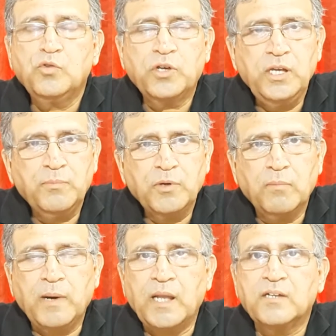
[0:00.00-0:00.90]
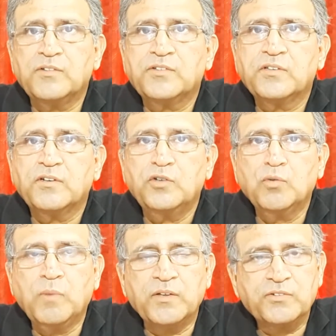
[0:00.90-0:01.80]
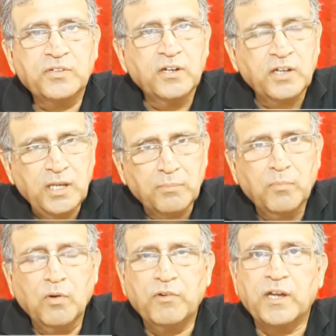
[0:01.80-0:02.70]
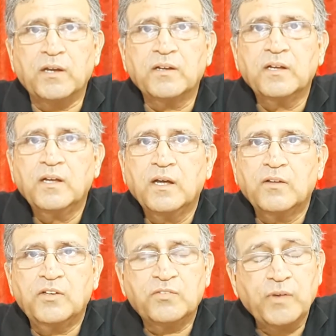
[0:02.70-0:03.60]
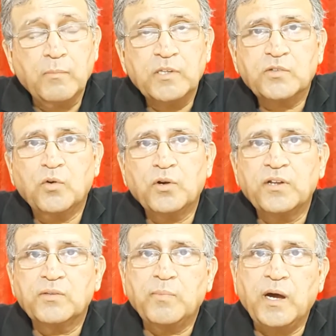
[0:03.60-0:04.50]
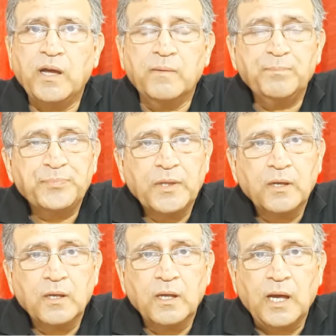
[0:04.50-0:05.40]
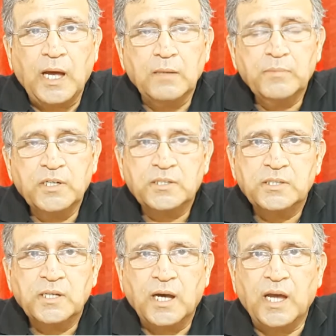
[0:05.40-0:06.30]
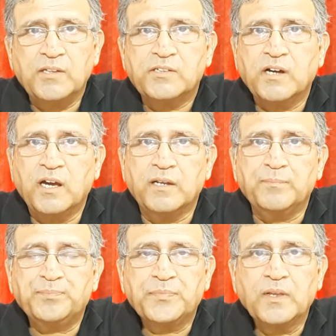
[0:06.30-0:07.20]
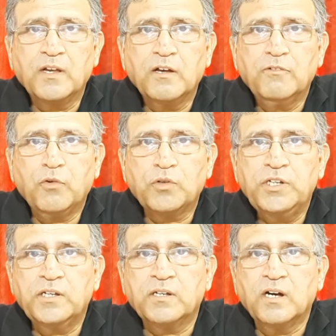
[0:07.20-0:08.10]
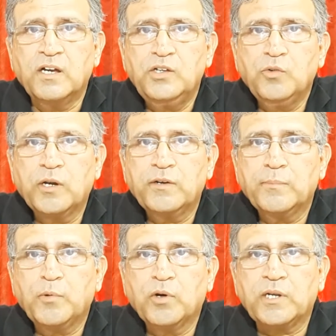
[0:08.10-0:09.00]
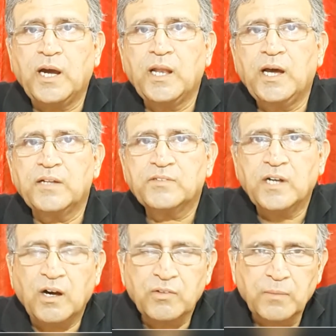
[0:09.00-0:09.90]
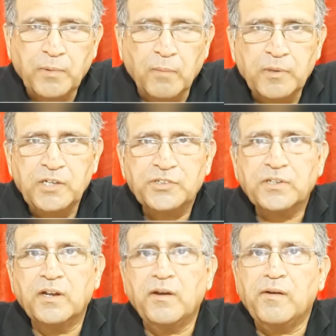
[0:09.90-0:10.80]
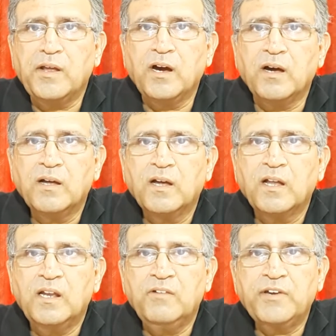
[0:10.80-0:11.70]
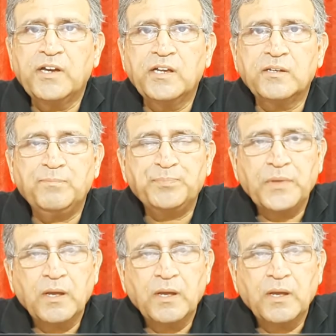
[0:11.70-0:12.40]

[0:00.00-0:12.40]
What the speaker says: To keep your balance, you must keep moving. This famous quote is by Albert Einstein. 14. A UN report highlights how the population in India living in